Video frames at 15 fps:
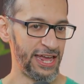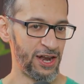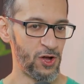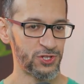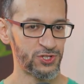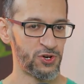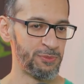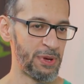And
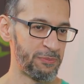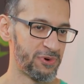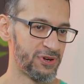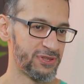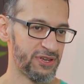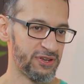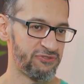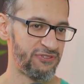also
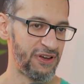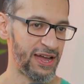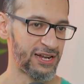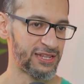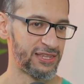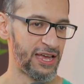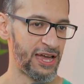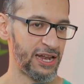remember the
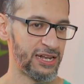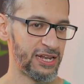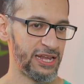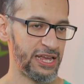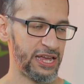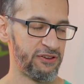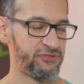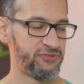fact that
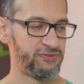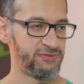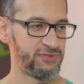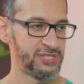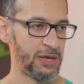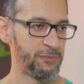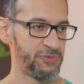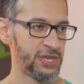if
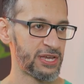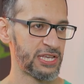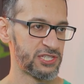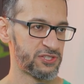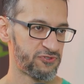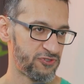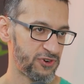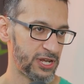something
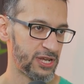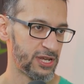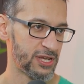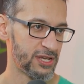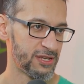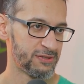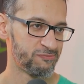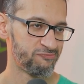is free,
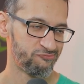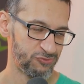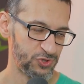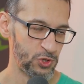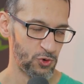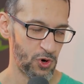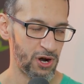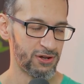
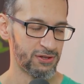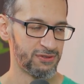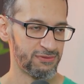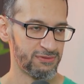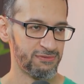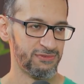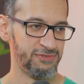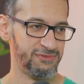you are
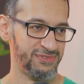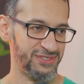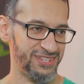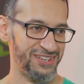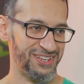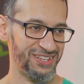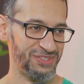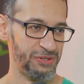
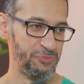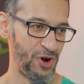the